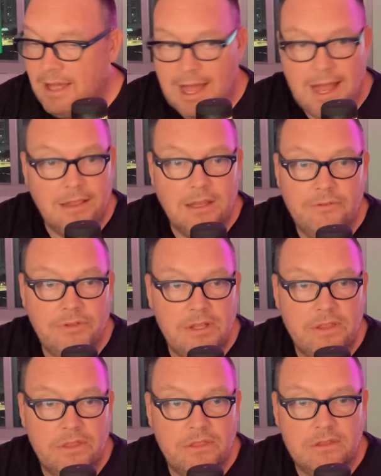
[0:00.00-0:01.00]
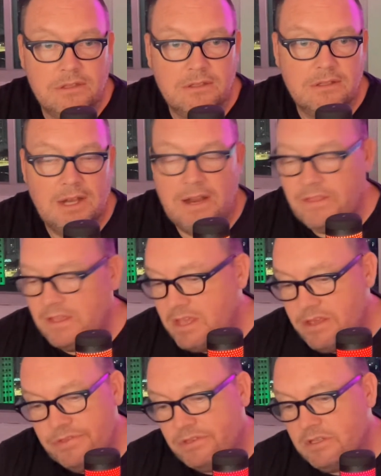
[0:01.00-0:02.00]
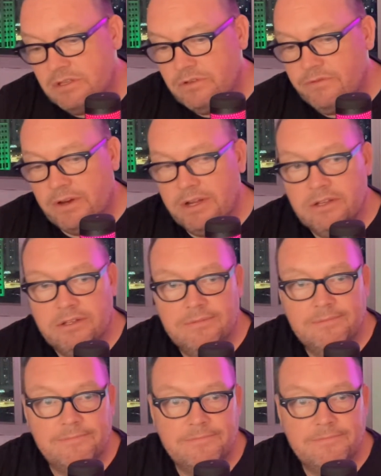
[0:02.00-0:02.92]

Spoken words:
I love ETH, and I think ETH is going to do very good.